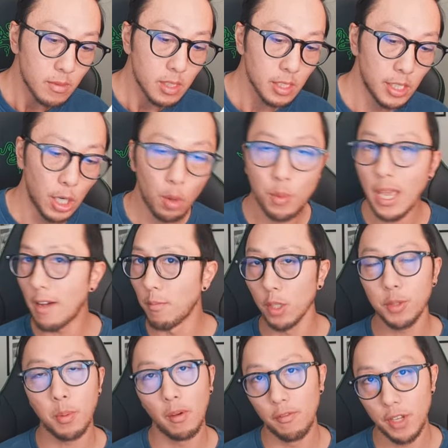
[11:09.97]
we have
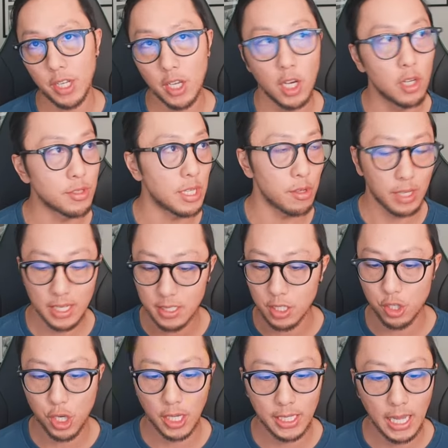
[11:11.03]
multiple videos that you guys can
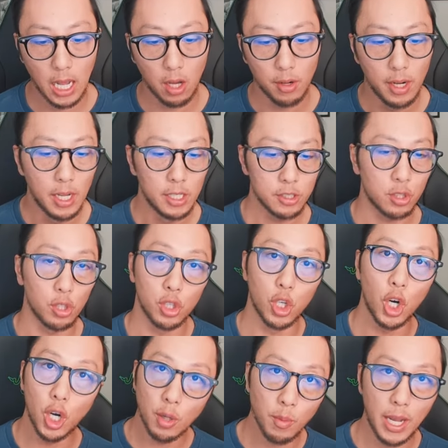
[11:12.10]
check out to
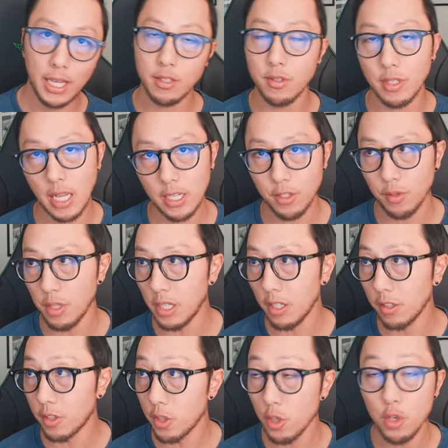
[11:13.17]
learn what exercise you need to
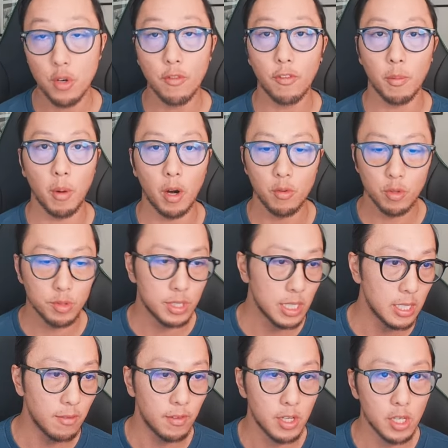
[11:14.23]
do from our
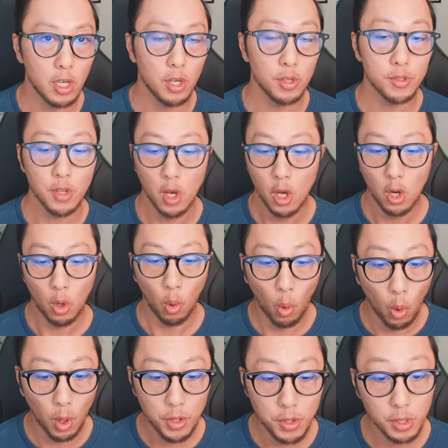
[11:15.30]
routine videos,
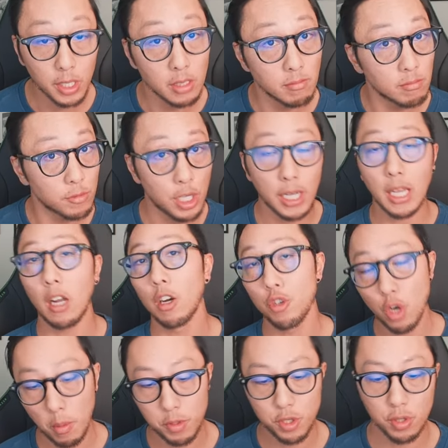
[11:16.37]
or you can check out our
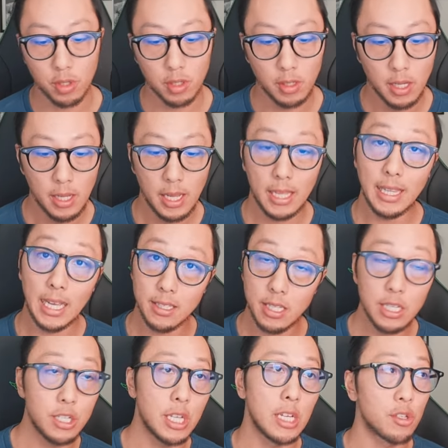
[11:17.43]
troubleshooter. And that
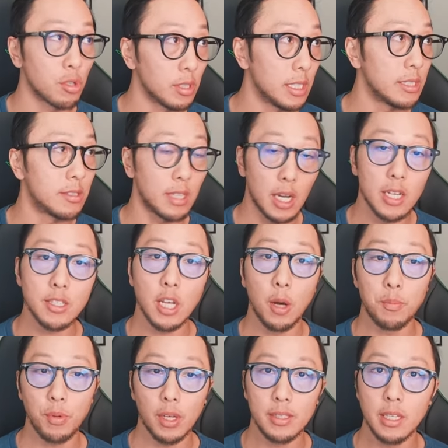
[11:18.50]
essentially does help
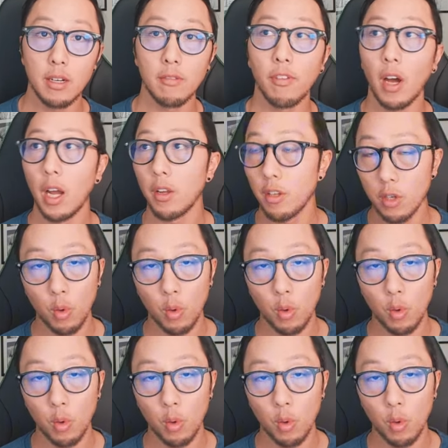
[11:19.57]
you identify,